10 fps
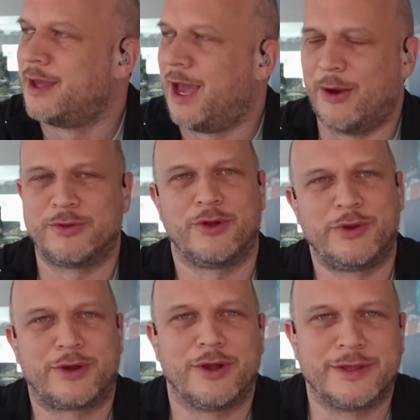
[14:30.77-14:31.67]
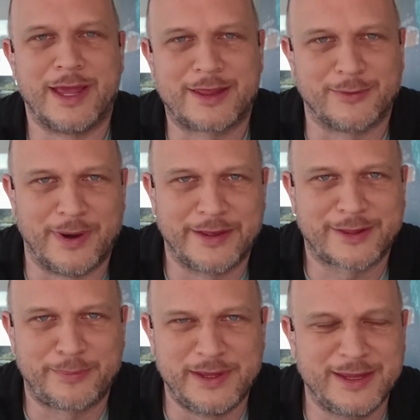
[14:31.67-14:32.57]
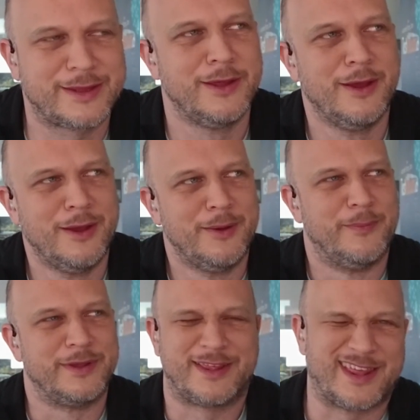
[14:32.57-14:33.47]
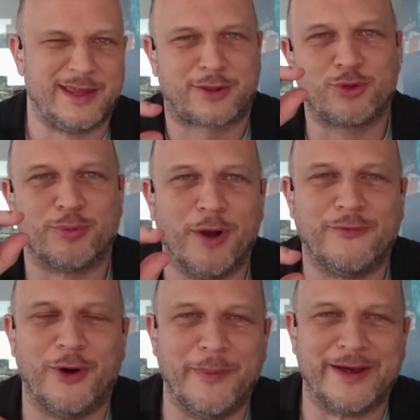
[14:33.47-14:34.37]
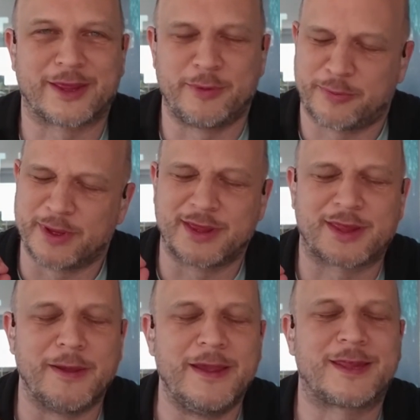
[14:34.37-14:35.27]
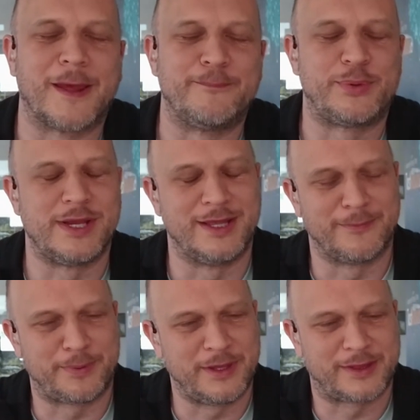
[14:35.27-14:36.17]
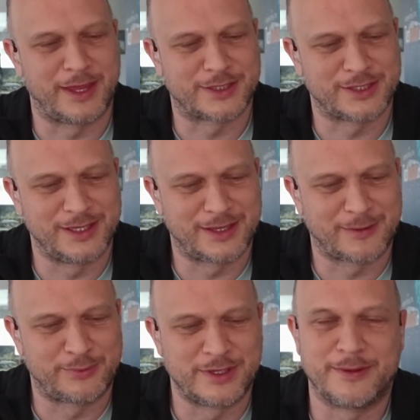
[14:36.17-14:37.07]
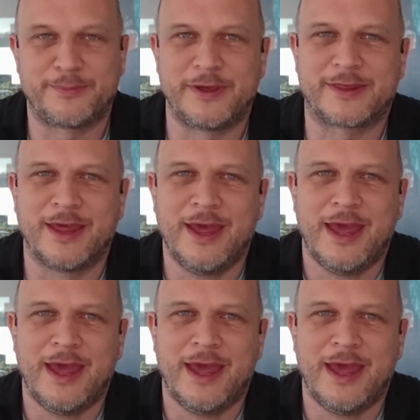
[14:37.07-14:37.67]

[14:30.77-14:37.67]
I would already call it that's a masterpiece, but it's too small for a masterpiece. But it's a brilliant piece. Actually, it's a brilliant piece.